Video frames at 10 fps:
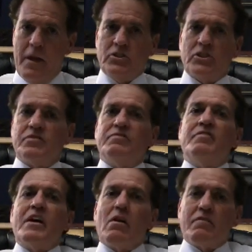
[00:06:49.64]
They're just
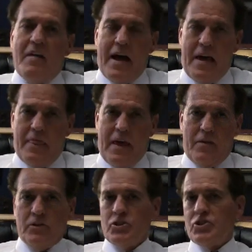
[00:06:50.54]
verifying
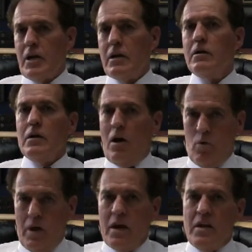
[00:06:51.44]
that. They're just saying,
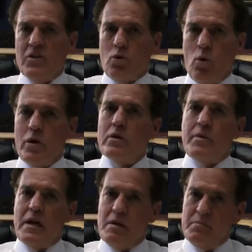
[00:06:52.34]
okay, it's going to
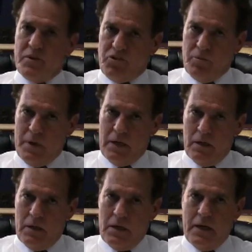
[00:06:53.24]
be a
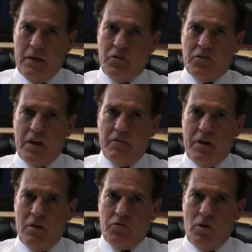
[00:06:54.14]
misdemeanor in the state of
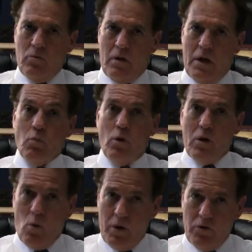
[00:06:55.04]
Arizona, and
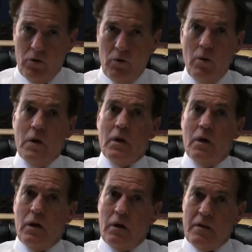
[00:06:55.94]
we're going to
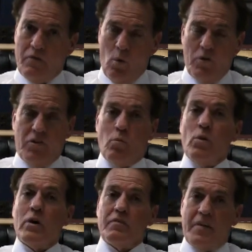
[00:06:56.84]
enforce it, and
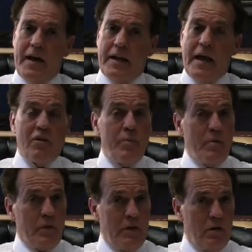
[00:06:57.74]
we're going to find out if
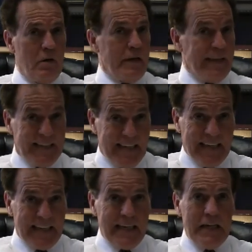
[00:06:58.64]
people here
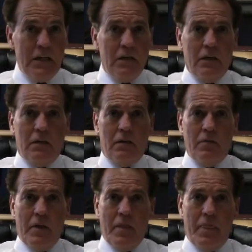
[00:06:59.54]
illegally,
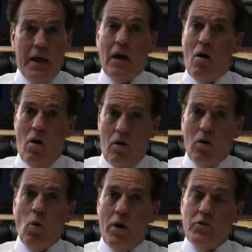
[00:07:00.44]
then they
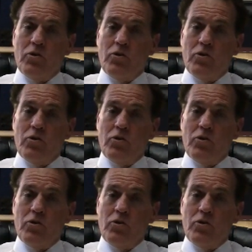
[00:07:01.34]
are going